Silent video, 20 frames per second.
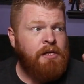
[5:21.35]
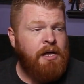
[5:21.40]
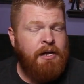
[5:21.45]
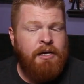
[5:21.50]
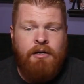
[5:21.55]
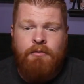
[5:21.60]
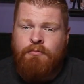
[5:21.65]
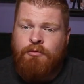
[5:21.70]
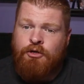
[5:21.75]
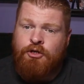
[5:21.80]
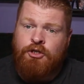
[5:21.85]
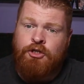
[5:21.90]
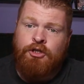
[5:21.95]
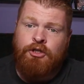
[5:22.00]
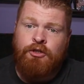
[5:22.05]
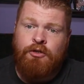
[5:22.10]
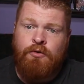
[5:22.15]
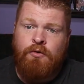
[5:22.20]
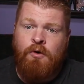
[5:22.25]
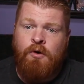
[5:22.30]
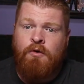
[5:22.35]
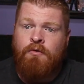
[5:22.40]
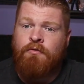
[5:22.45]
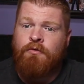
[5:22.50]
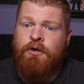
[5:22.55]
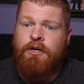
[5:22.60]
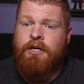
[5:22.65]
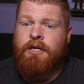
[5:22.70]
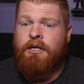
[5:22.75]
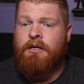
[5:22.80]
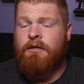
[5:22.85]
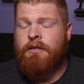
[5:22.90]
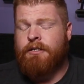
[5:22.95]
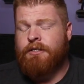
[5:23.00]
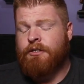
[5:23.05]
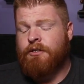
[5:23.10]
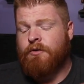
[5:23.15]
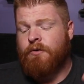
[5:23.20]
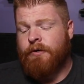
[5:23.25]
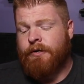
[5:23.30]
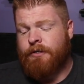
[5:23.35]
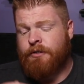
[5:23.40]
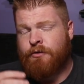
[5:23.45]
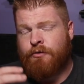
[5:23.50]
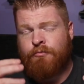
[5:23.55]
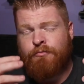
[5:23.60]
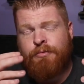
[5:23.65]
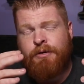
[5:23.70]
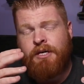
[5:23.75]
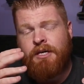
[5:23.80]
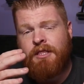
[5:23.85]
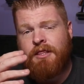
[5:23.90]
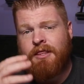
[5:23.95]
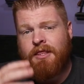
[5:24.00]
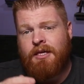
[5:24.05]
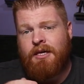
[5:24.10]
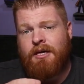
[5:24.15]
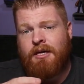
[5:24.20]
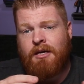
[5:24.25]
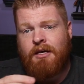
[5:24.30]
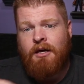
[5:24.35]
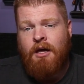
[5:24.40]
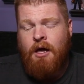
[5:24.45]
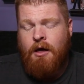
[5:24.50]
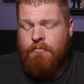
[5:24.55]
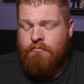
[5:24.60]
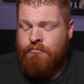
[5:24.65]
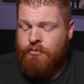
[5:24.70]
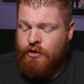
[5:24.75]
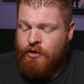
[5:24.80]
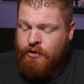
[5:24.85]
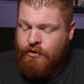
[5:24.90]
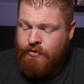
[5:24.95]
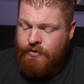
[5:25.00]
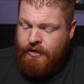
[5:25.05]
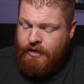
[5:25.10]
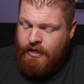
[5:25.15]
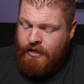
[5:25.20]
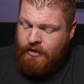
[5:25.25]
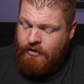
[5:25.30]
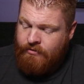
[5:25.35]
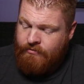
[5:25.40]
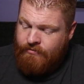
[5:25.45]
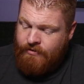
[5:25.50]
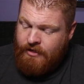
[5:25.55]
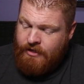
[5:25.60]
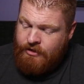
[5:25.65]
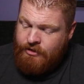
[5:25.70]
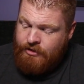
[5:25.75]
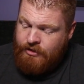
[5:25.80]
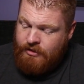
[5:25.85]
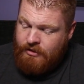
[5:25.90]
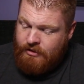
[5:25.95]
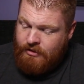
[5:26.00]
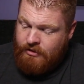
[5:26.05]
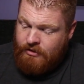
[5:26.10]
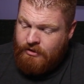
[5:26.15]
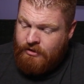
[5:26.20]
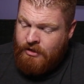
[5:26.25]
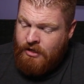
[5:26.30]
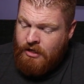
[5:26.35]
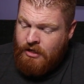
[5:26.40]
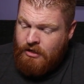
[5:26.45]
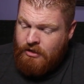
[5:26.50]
Light number 2 over here is going to be the Merkury Innovations.